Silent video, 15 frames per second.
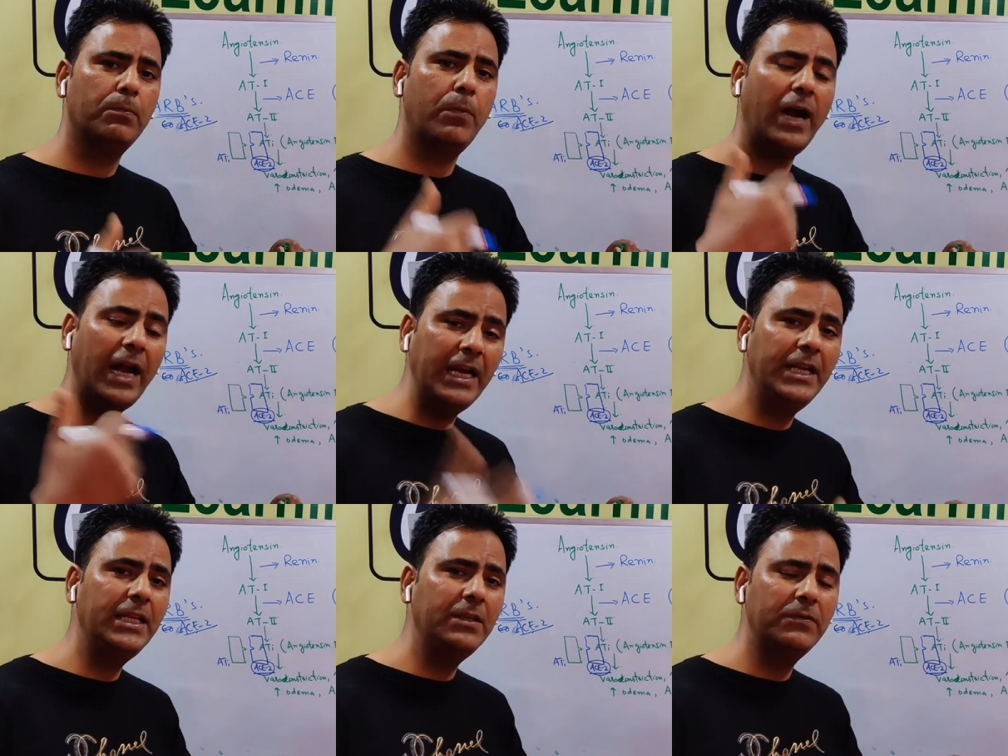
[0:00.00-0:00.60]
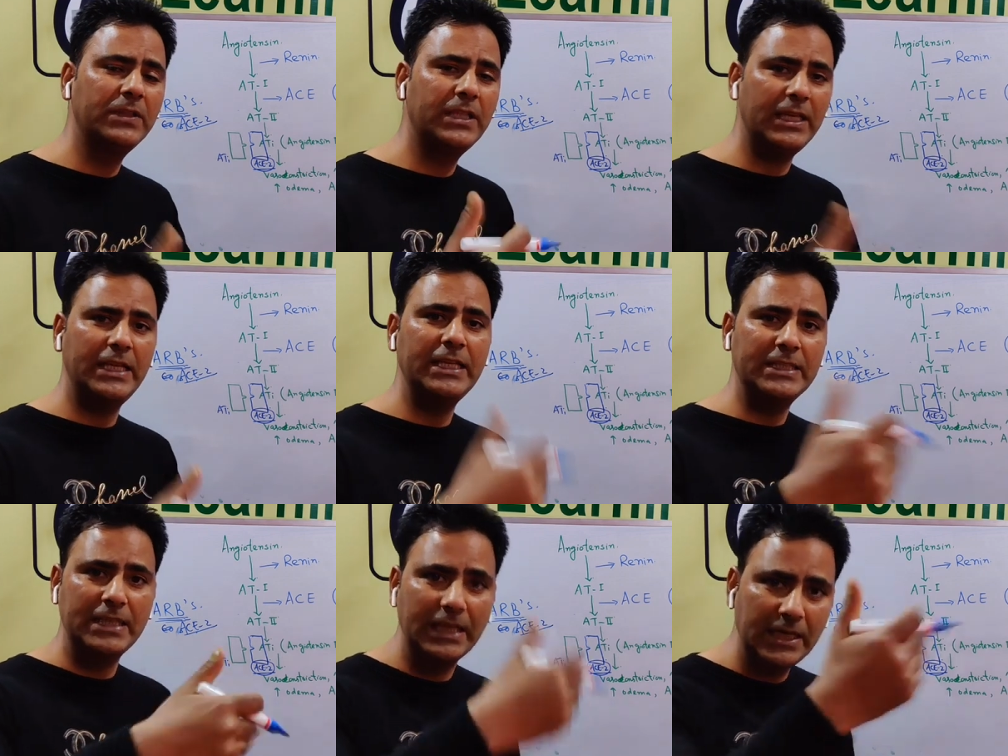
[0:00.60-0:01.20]
binding with the
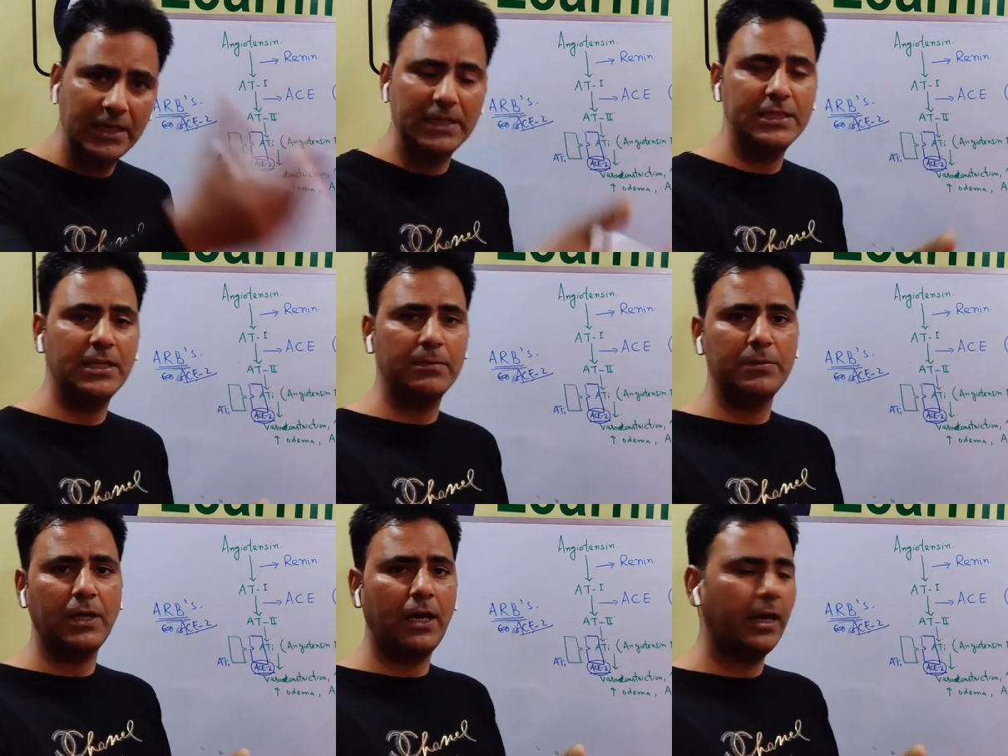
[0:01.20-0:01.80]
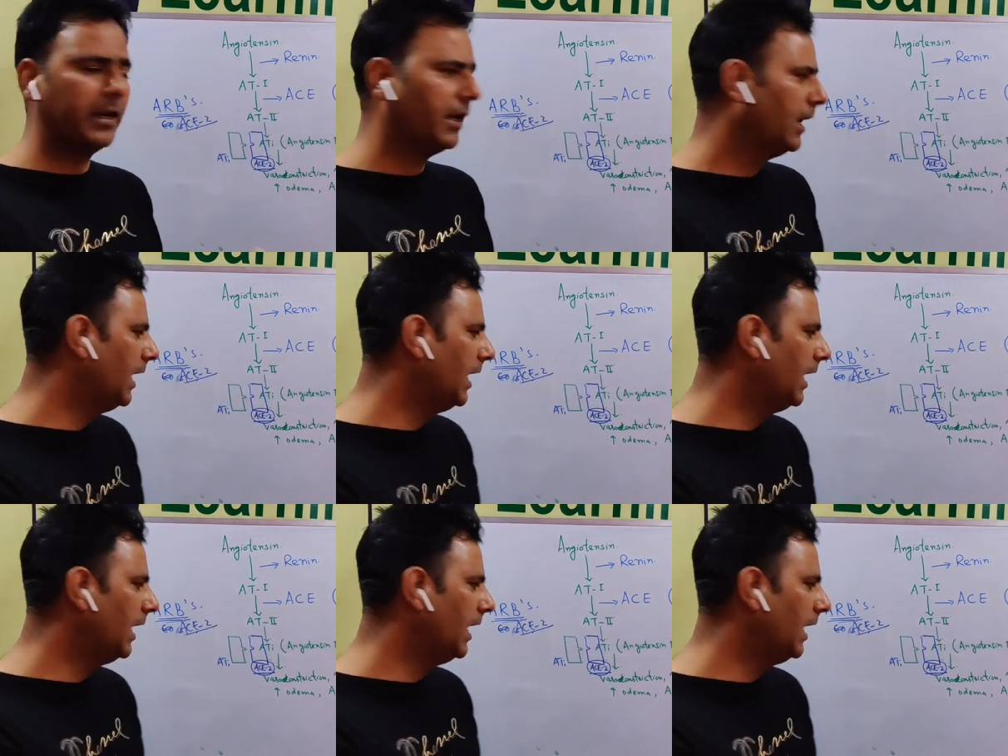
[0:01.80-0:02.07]
ACE second receptor,